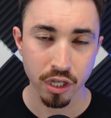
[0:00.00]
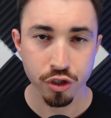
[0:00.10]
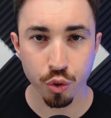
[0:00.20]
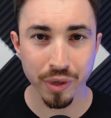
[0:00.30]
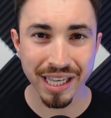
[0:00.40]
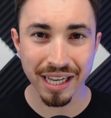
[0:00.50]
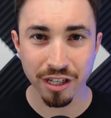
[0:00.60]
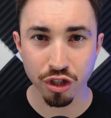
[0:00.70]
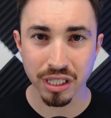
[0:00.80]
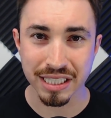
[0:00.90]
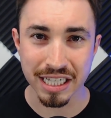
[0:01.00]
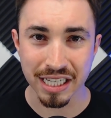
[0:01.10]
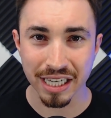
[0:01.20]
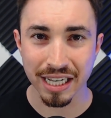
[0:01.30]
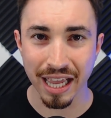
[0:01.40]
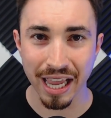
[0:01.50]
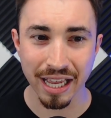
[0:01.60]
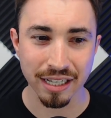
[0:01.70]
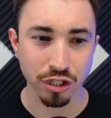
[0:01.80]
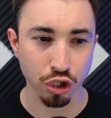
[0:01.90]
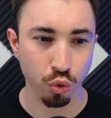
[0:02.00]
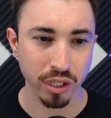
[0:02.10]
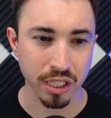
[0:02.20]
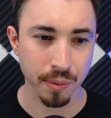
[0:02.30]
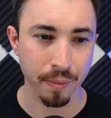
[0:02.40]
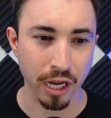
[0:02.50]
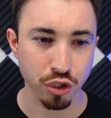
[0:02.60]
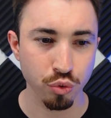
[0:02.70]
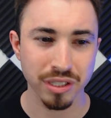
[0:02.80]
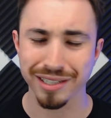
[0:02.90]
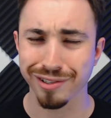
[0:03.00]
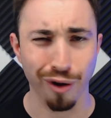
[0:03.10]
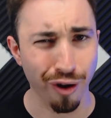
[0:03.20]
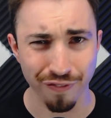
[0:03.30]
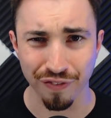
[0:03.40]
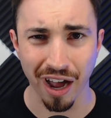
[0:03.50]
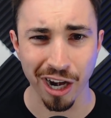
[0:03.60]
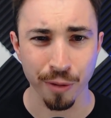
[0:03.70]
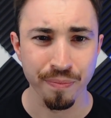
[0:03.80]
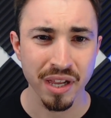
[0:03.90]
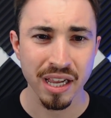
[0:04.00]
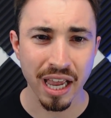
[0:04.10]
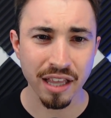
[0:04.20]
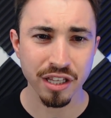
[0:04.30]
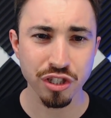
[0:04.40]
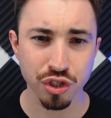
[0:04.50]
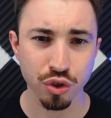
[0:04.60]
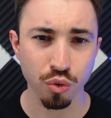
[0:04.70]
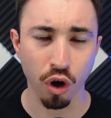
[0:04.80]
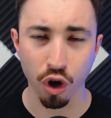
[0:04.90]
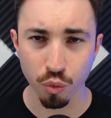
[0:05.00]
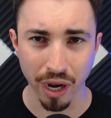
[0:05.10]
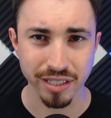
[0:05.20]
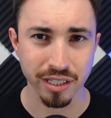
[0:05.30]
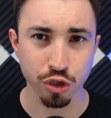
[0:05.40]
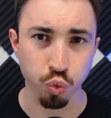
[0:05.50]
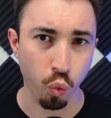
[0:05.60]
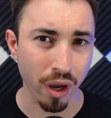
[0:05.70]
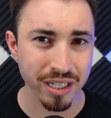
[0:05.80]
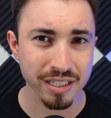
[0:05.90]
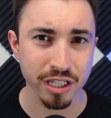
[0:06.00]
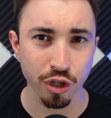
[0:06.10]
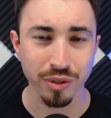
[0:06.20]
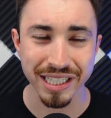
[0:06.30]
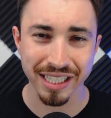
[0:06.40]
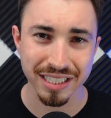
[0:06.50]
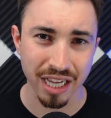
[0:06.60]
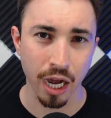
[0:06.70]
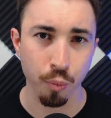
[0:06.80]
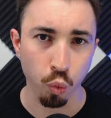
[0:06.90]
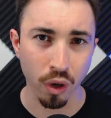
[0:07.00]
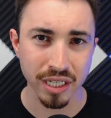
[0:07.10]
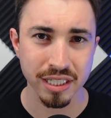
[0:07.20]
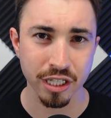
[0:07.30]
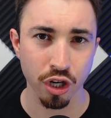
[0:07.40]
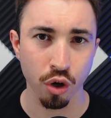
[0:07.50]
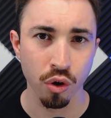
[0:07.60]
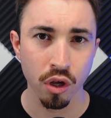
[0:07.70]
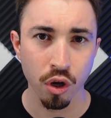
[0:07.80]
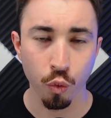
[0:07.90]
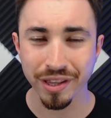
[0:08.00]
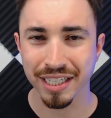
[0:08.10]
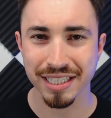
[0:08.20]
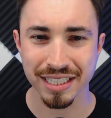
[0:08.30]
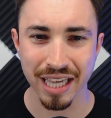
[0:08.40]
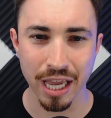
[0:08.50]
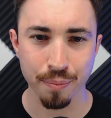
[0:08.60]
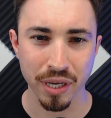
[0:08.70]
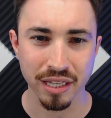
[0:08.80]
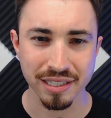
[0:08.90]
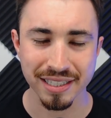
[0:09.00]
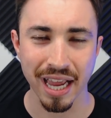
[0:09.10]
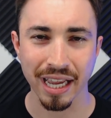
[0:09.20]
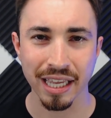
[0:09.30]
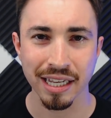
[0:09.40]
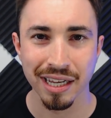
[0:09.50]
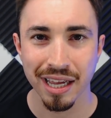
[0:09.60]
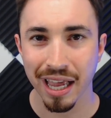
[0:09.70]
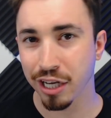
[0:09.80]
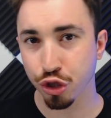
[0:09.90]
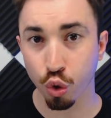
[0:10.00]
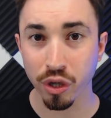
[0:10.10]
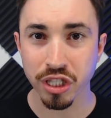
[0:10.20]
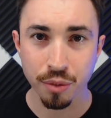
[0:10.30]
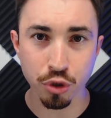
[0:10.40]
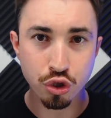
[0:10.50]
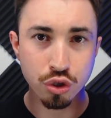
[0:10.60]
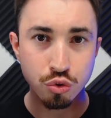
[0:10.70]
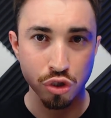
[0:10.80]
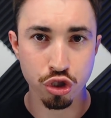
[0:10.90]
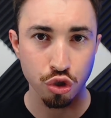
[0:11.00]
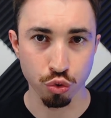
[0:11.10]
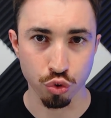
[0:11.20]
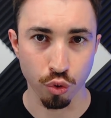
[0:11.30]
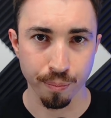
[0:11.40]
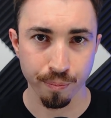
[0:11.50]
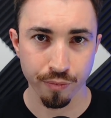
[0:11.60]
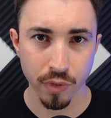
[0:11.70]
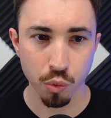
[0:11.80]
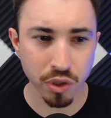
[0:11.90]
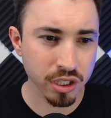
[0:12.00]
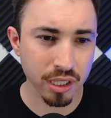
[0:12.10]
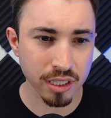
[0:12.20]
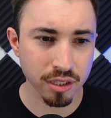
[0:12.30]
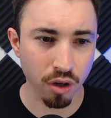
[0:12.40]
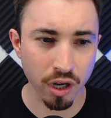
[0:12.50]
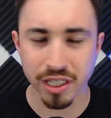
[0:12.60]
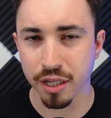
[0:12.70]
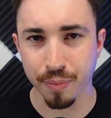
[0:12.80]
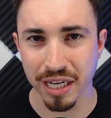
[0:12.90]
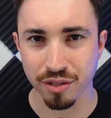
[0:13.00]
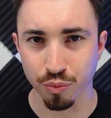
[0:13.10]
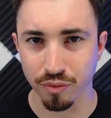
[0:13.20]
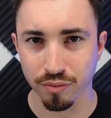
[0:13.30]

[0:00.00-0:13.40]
So we get into the Deacon and Ja'Cory Teamer match, who is just on fire. And these two are wrestling. It's 1-0. Deacon's up 1-0 with an escape in the second. And Ja'Cory Teamer chooses neutral, which is honestly the best